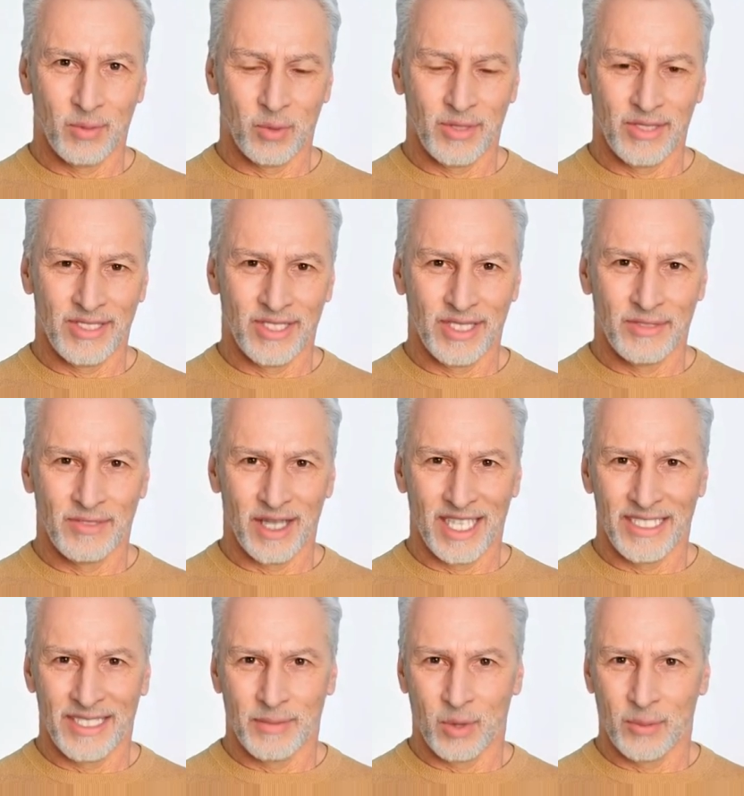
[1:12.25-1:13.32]
With its
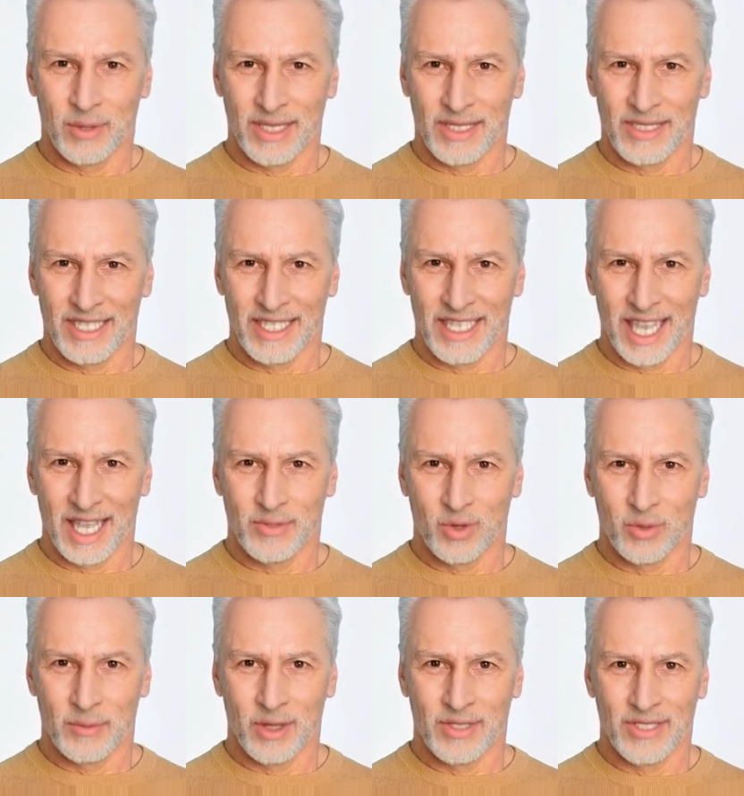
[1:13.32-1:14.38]
advanced mobility and
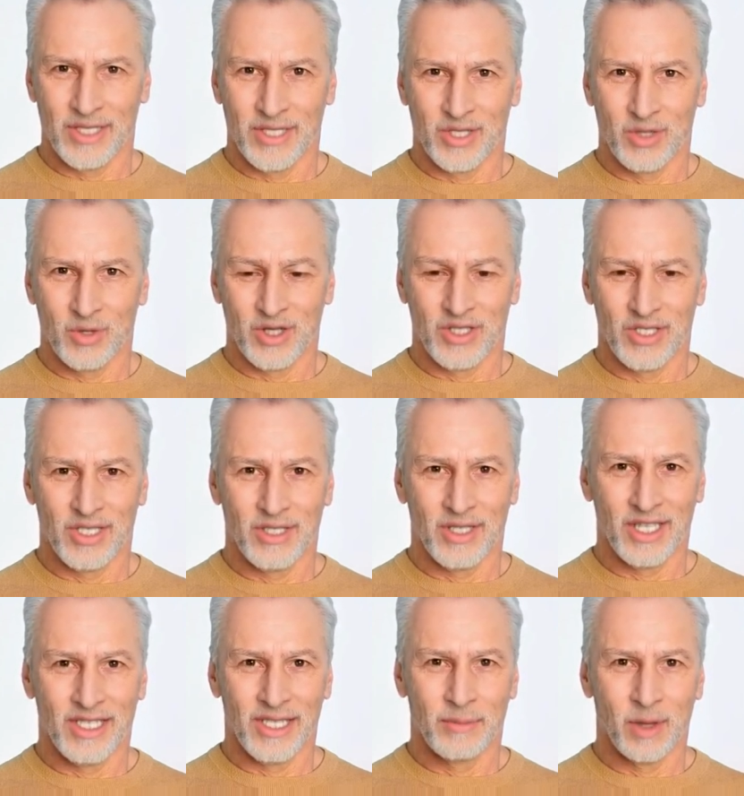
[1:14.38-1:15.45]
robust construction,
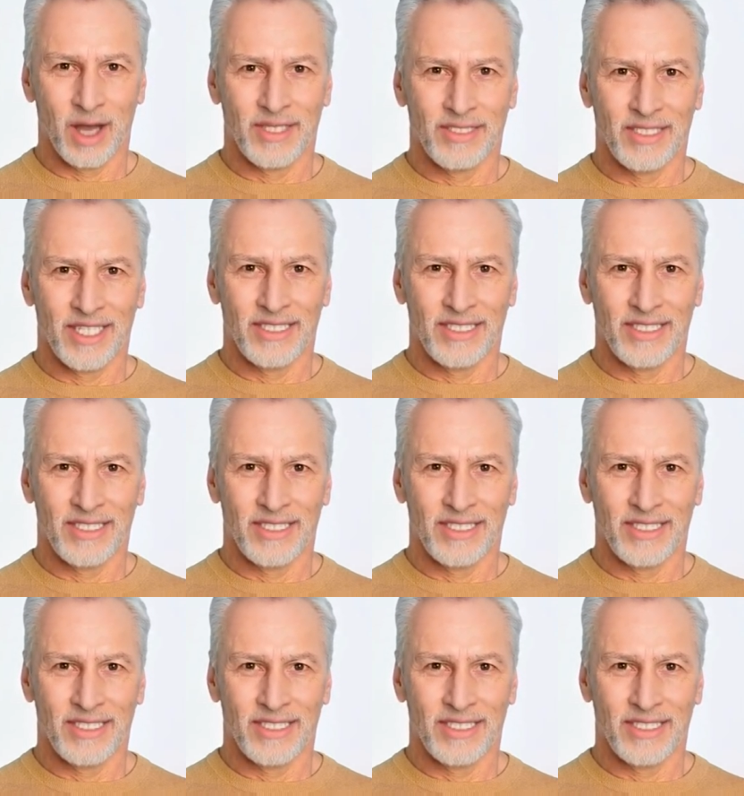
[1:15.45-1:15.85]
Spot